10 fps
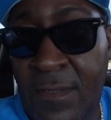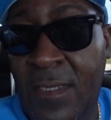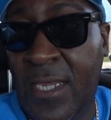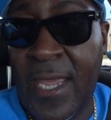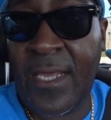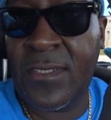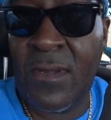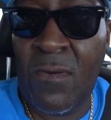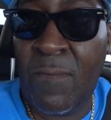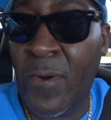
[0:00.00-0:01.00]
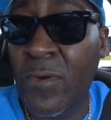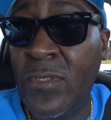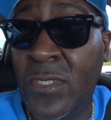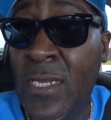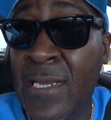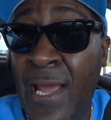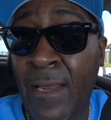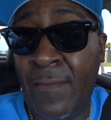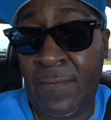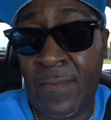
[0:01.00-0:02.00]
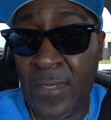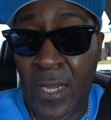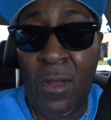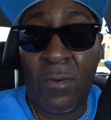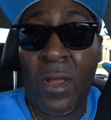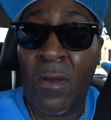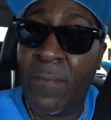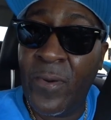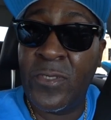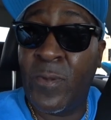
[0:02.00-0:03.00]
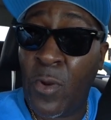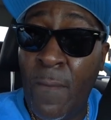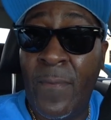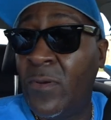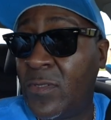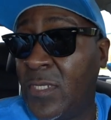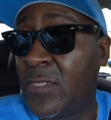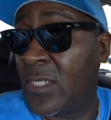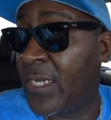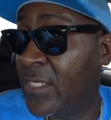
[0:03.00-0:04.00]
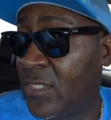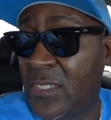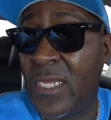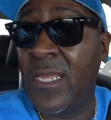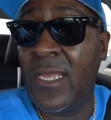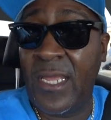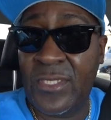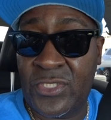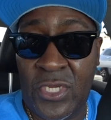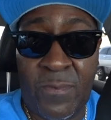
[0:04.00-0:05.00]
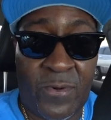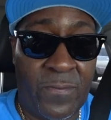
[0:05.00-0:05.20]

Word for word: The gas on posts, not on all posts, but on most installations, is cheaper.